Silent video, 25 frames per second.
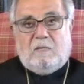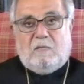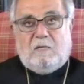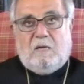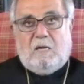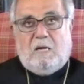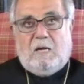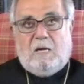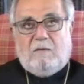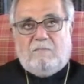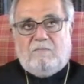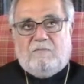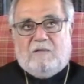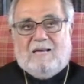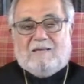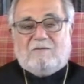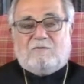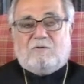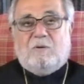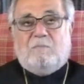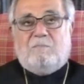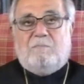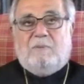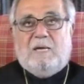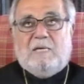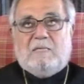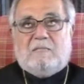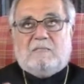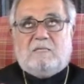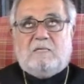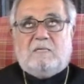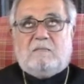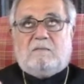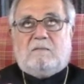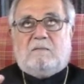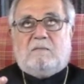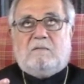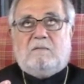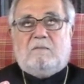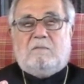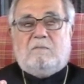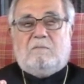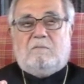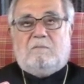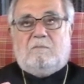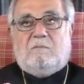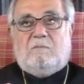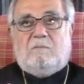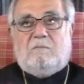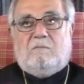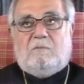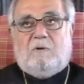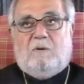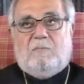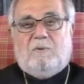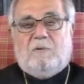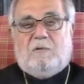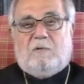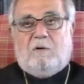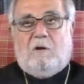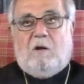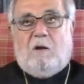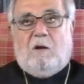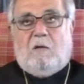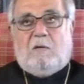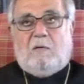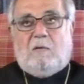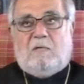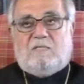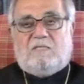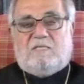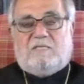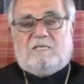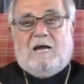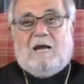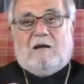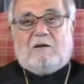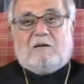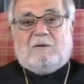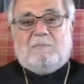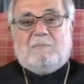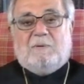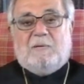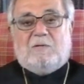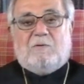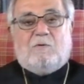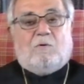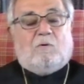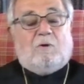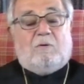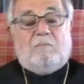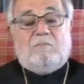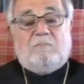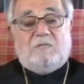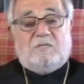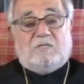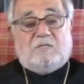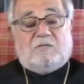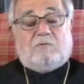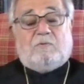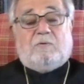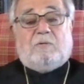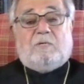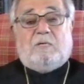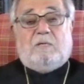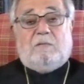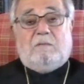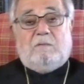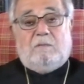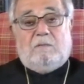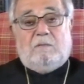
And that's what makes it what we call a sacrament or a mystery.